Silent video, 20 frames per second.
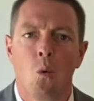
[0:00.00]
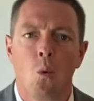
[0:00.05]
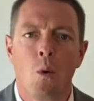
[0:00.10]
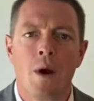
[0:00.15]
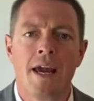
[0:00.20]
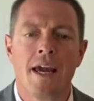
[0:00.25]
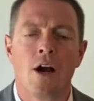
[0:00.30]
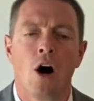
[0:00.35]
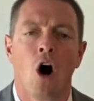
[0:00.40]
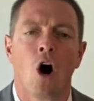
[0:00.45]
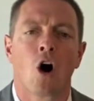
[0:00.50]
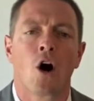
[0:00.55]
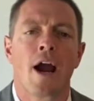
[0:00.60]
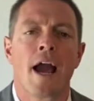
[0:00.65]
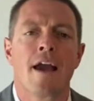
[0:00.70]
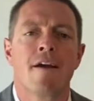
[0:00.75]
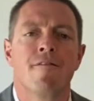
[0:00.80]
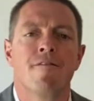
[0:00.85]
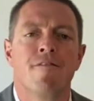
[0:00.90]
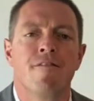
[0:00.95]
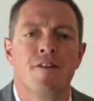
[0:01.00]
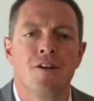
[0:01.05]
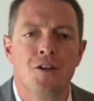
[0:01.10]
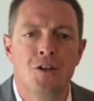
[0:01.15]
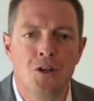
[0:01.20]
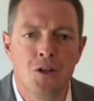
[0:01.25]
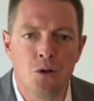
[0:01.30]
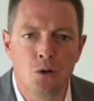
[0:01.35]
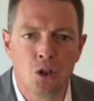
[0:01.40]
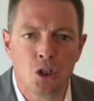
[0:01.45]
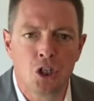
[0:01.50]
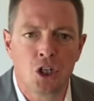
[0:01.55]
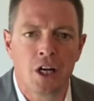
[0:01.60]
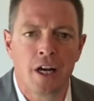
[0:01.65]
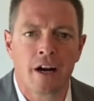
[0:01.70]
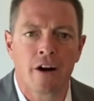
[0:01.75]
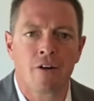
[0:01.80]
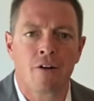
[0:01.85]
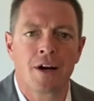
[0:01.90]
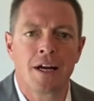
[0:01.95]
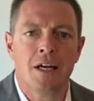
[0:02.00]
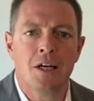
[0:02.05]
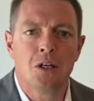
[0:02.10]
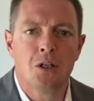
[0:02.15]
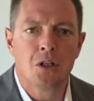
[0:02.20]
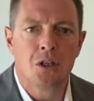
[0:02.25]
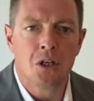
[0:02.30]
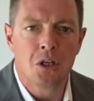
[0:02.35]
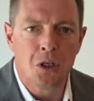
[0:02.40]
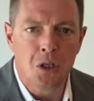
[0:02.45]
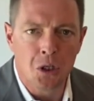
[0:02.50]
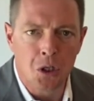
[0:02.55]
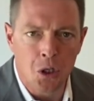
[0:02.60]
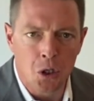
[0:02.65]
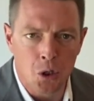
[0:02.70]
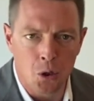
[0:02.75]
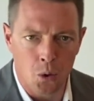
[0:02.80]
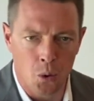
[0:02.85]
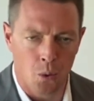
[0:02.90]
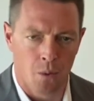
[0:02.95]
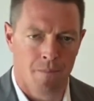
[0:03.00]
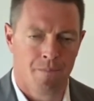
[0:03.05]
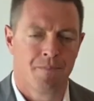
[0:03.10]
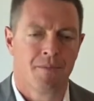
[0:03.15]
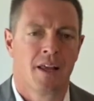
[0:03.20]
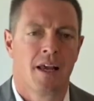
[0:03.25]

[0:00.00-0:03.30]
we are a fiduciary to you,